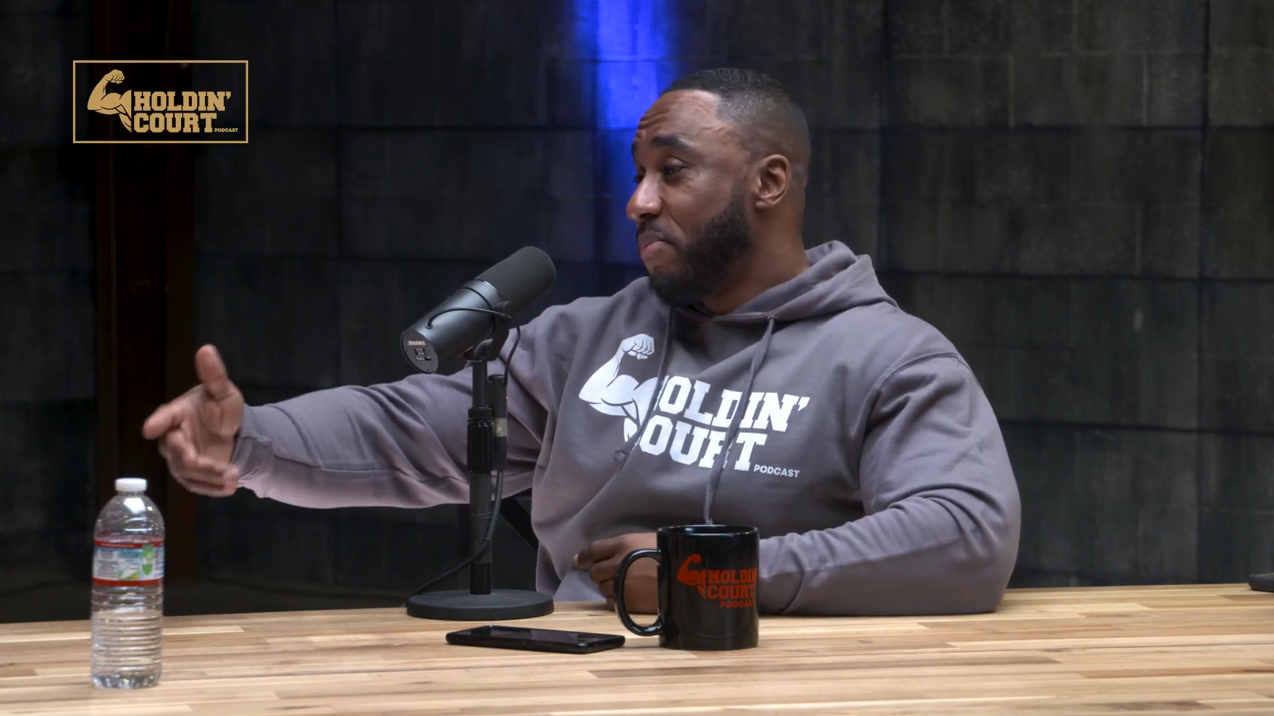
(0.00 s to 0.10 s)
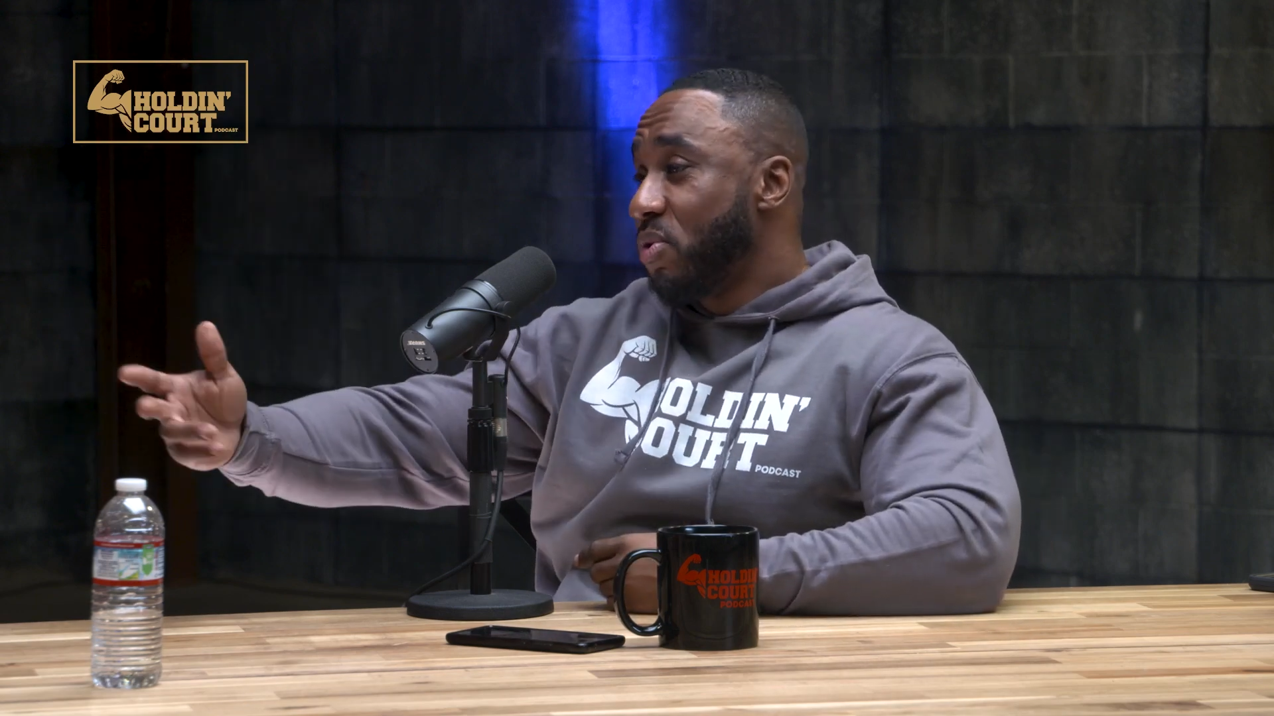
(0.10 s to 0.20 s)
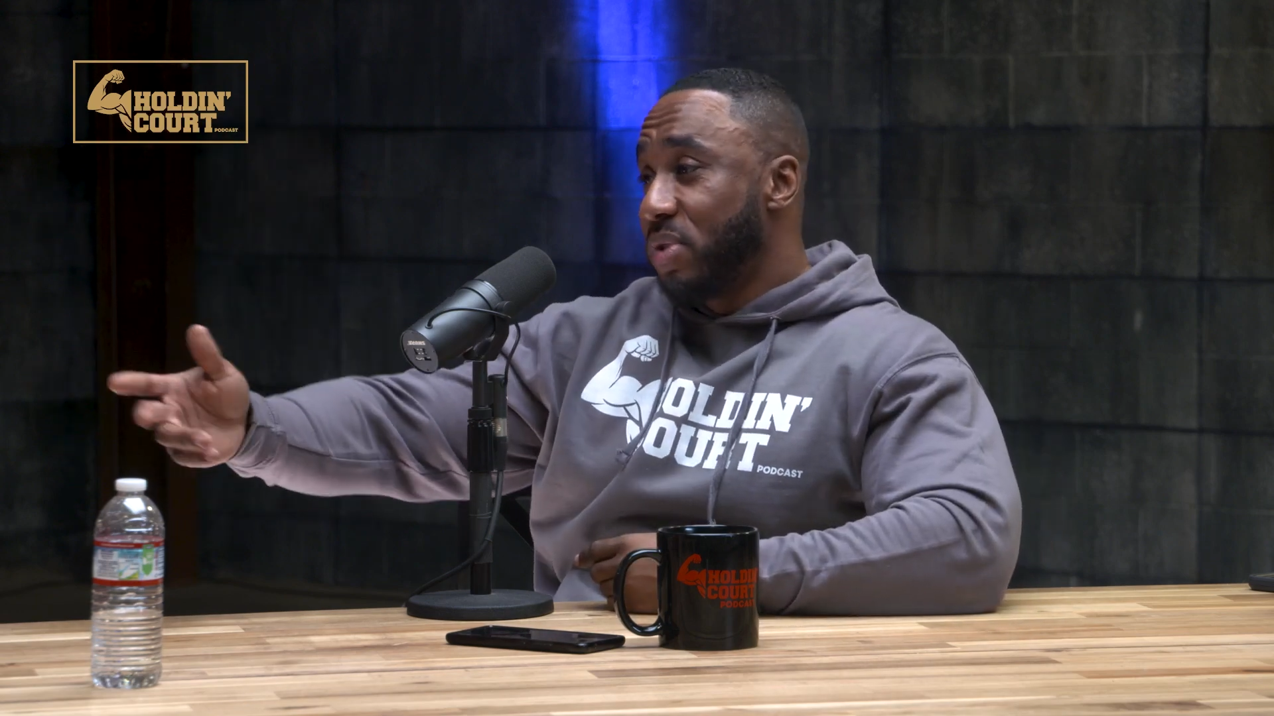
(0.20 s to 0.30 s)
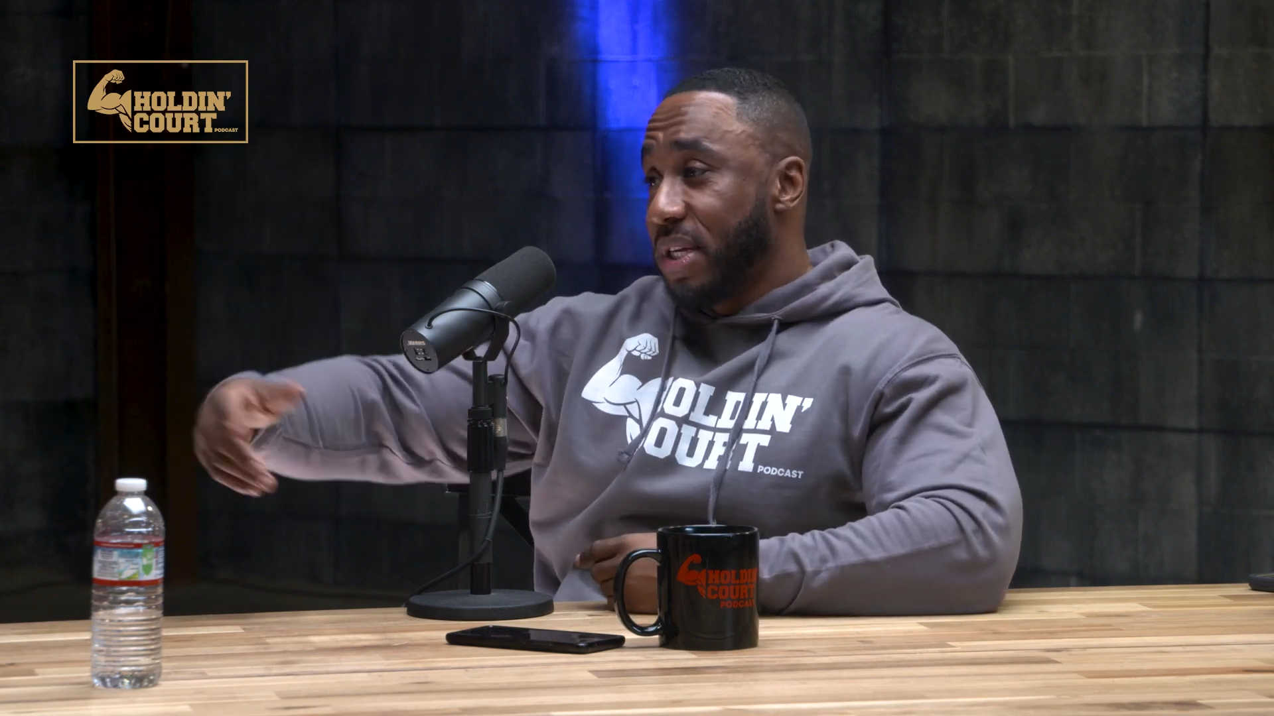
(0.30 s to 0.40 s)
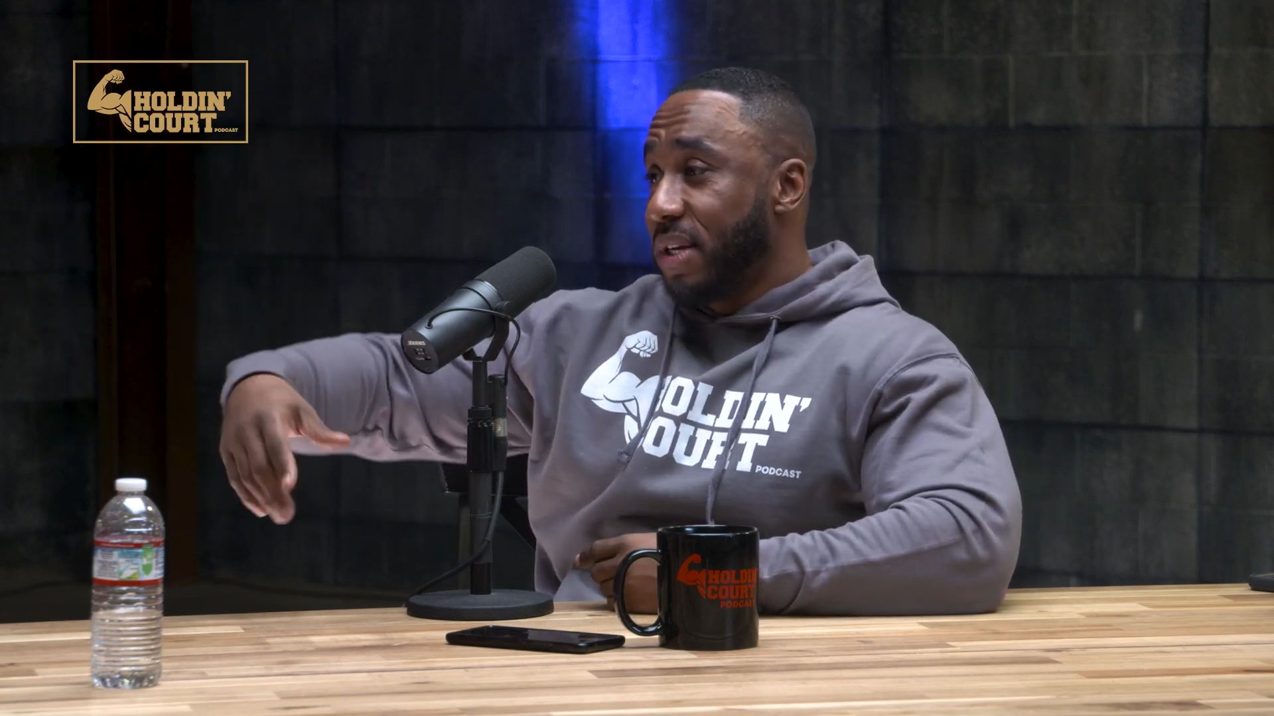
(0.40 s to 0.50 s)

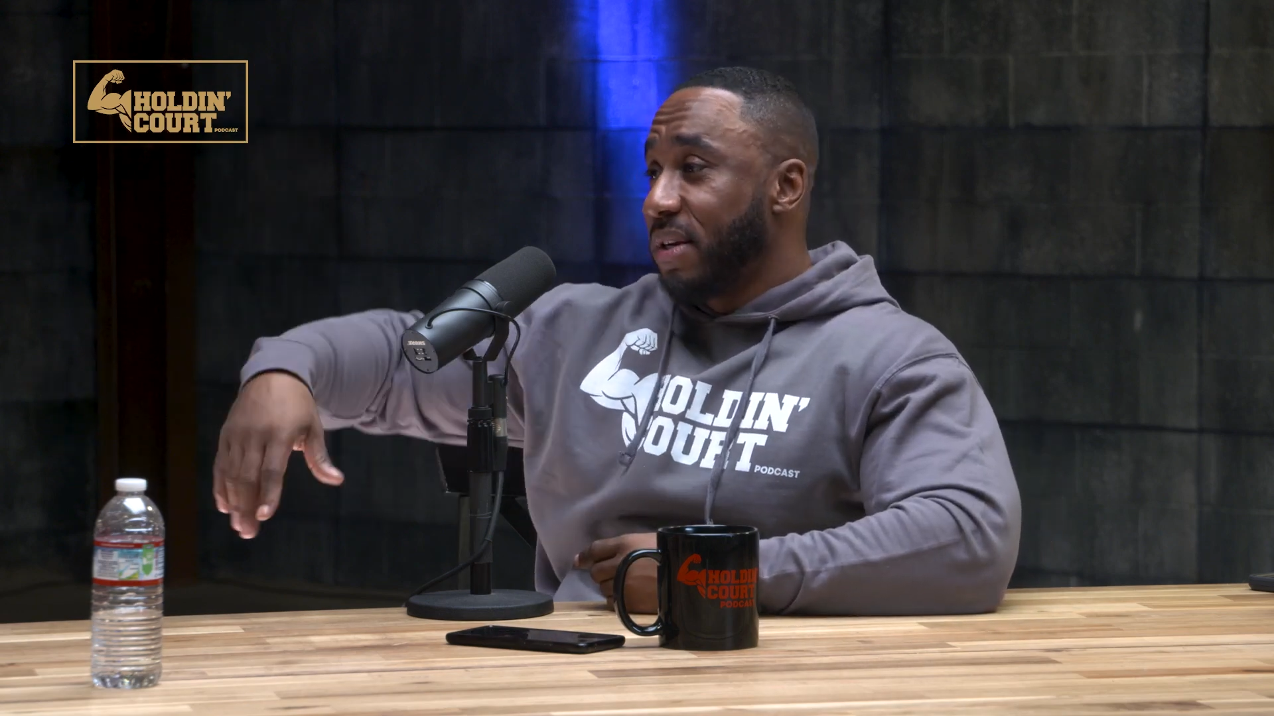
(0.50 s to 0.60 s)
music.